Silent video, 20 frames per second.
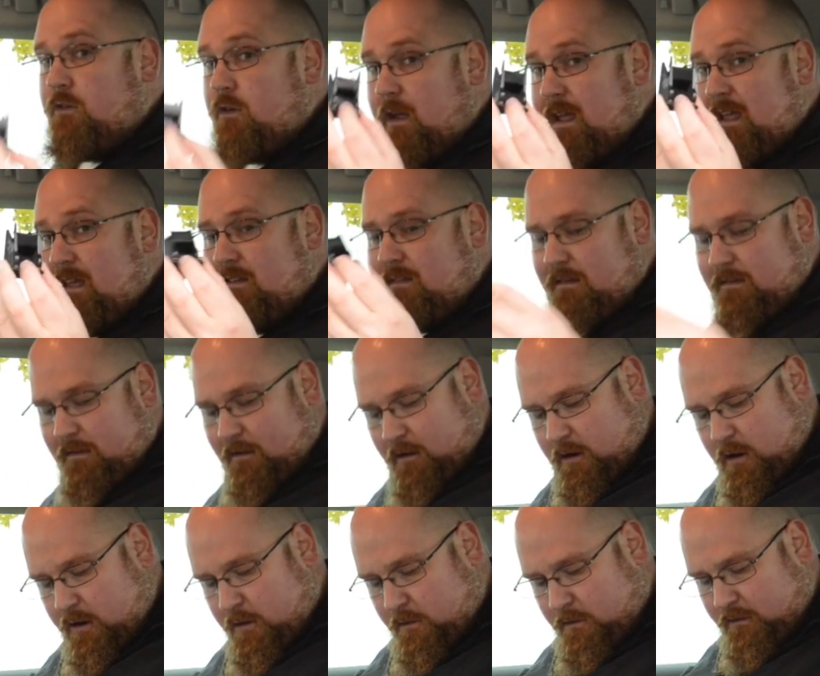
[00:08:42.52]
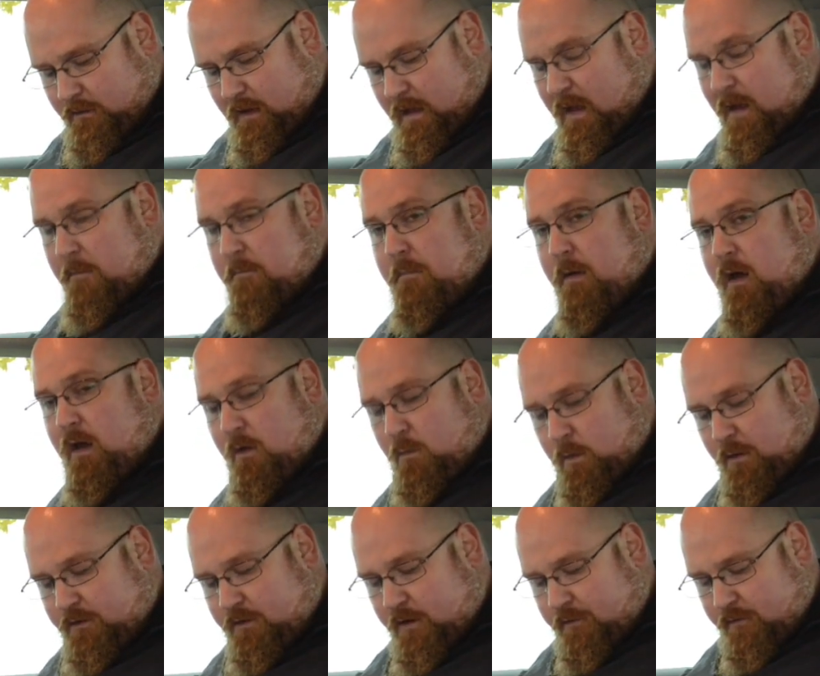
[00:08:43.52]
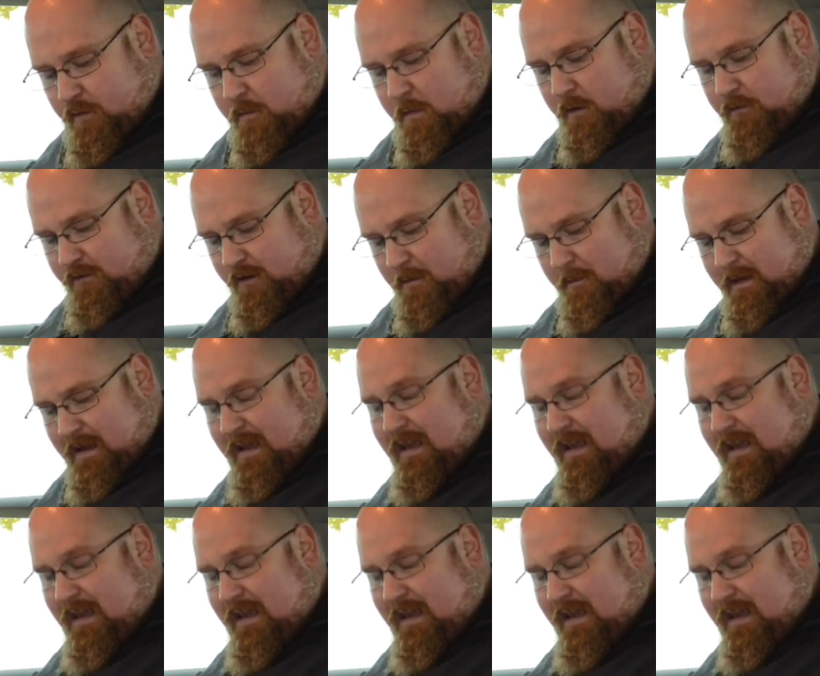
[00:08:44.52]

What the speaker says: are easy to lose, but once you've removed them,